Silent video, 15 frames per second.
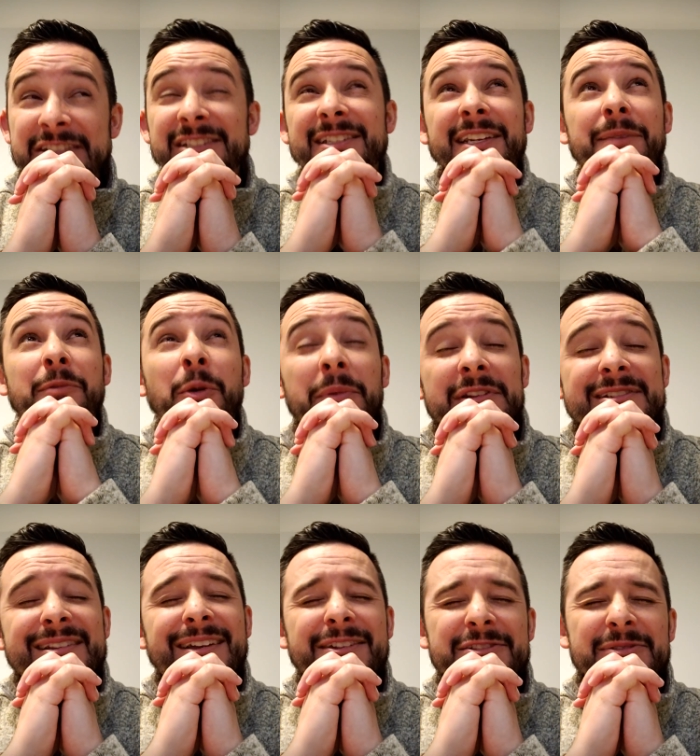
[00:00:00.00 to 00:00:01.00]
Just need a moment of
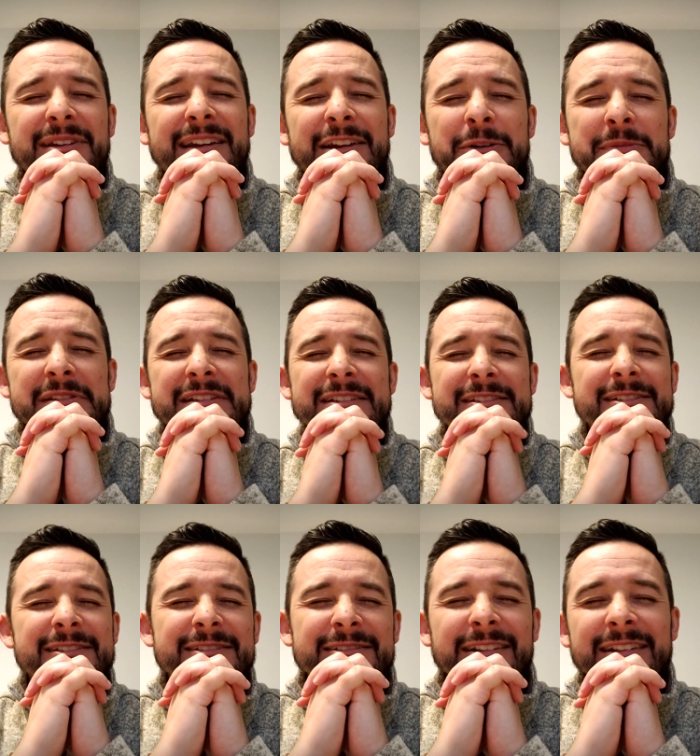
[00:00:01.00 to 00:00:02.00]
silence right now
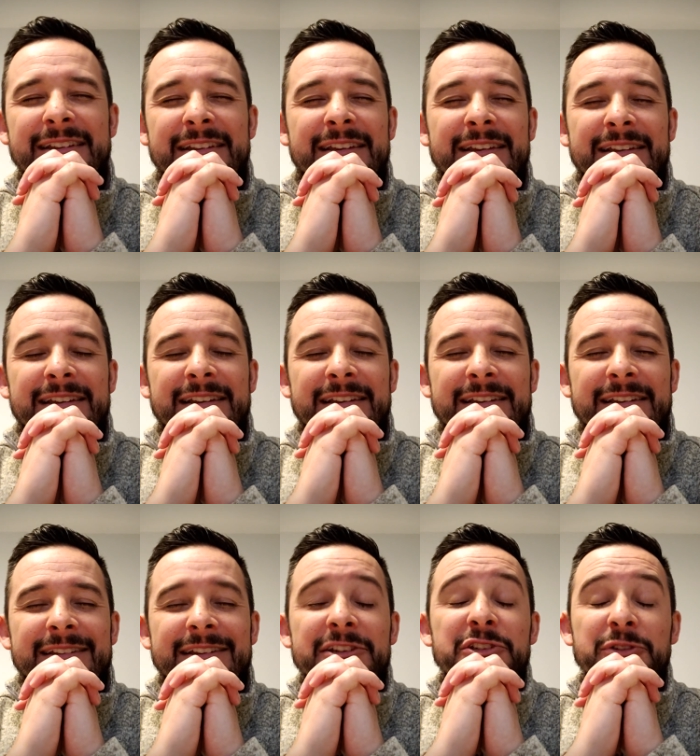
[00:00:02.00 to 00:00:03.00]
because
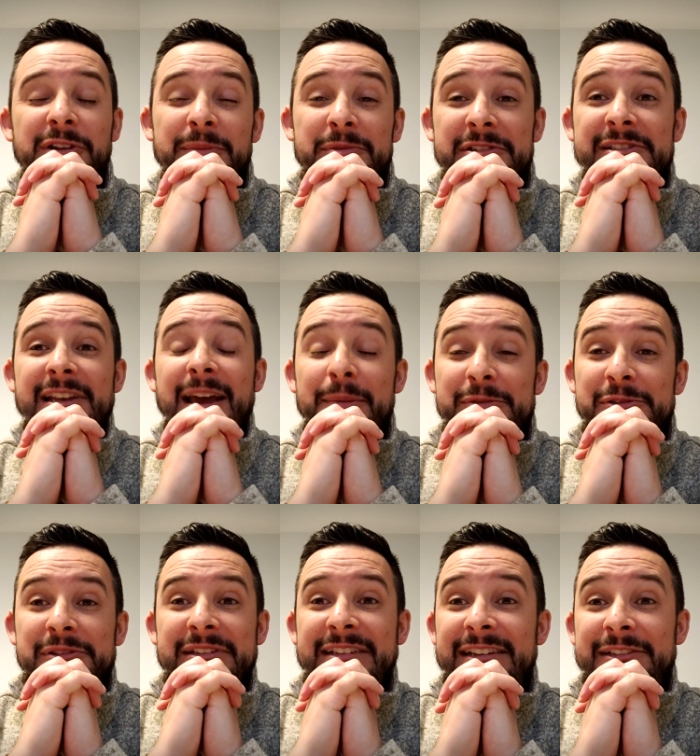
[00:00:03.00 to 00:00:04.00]
that trip just
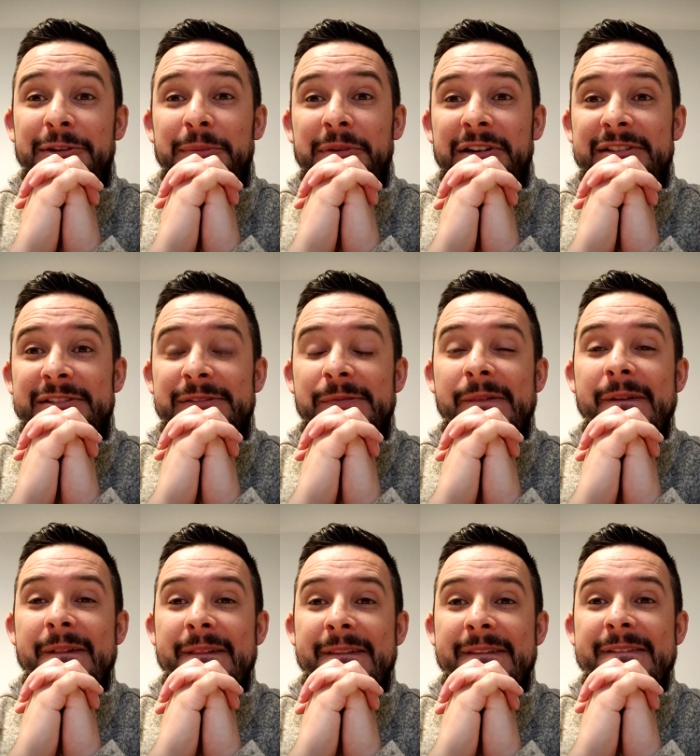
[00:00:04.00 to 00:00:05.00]
absolutely kicked our butts.
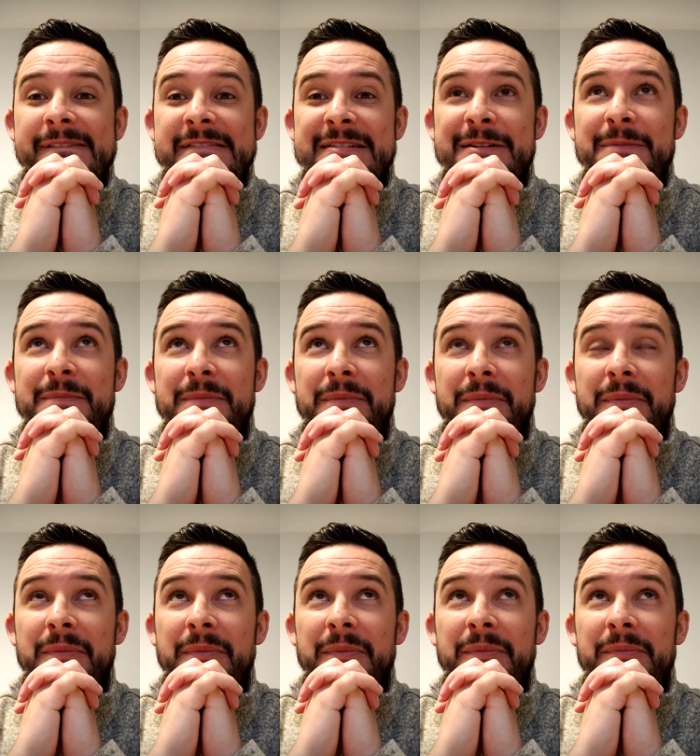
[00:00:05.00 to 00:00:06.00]
Yeah.
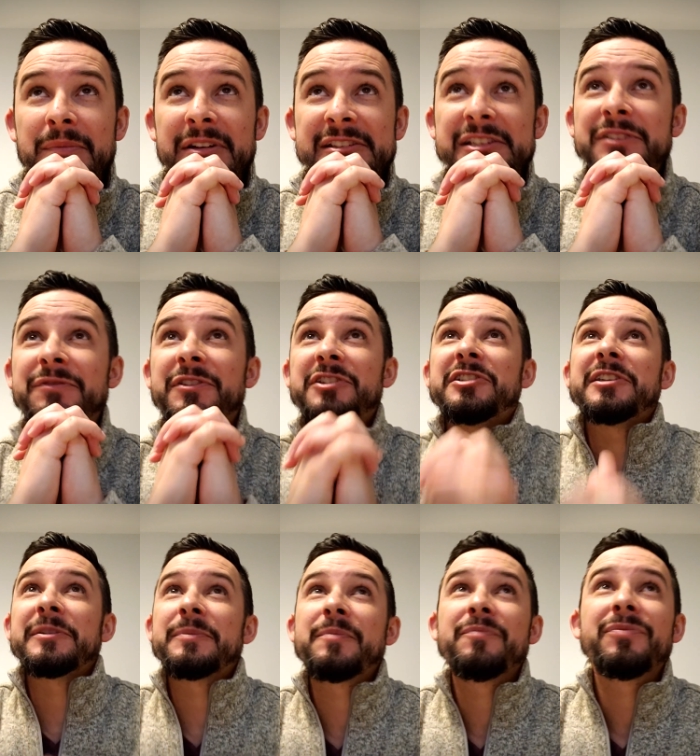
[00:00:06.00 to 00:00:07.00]
Musky
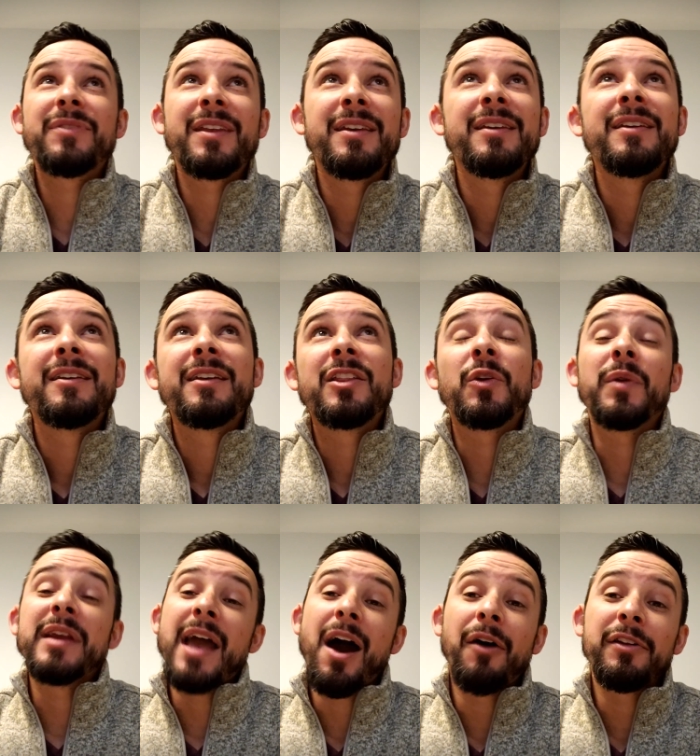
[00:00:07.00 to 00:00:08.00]
fishing. The
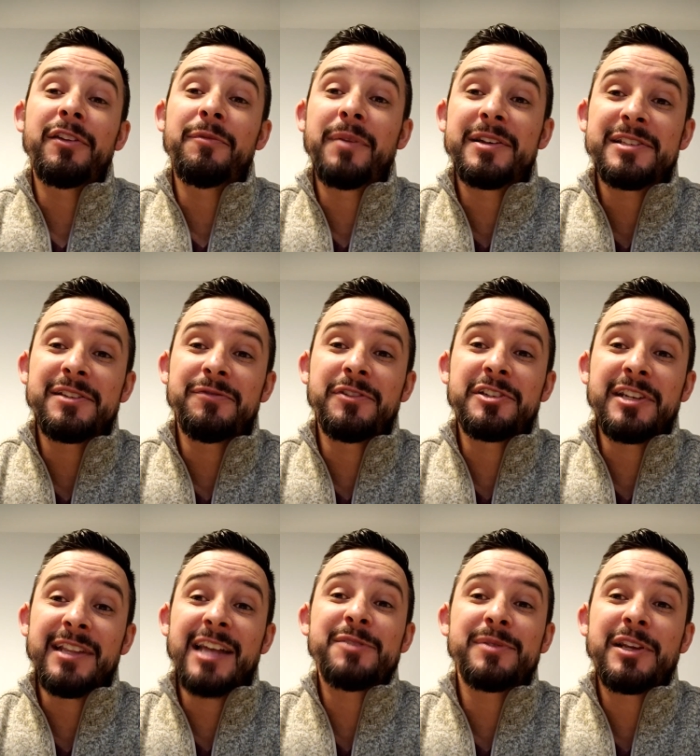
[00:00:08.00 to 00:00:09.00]
reality of musky
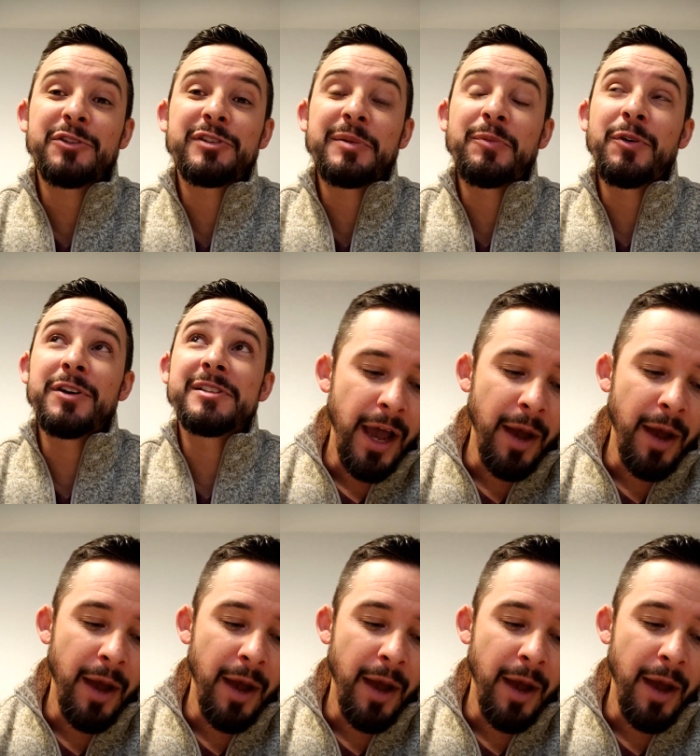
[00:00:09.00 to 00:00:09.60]
fishing. That's what that trip was.